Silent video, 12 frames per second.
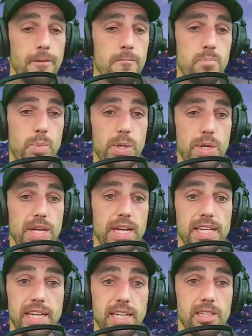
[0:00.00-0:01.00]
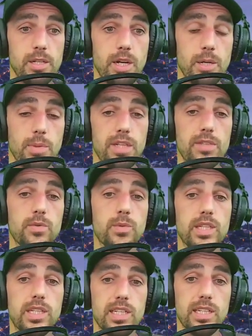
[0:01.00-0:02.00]
But uh, again, I, I believe we
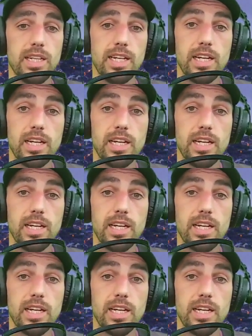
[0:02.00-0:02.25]
need a,